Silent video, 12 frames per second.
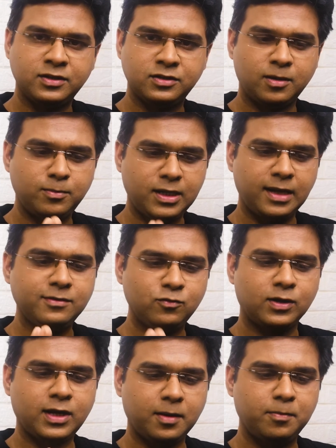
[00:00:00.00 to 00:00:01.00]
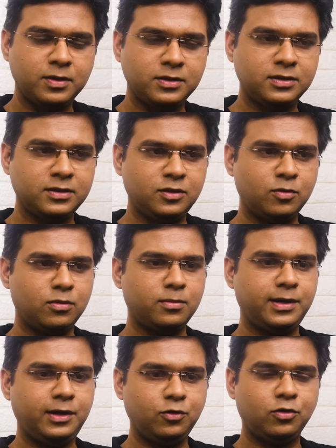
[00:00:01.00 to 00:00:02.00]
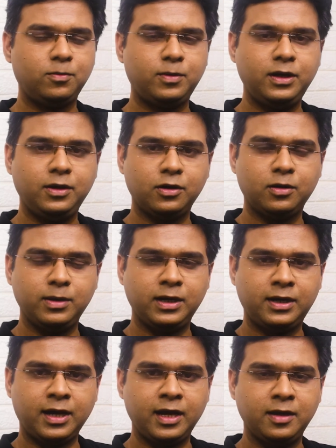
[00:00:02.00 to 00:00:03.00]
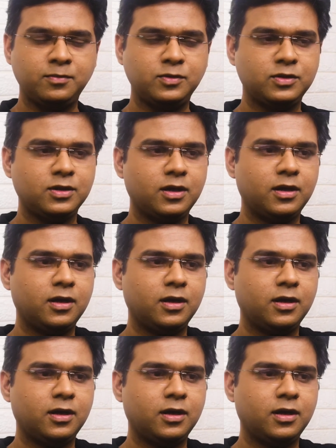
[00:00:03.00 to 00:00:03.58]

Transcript: Sometimes what happens is the moment you open Economic Times,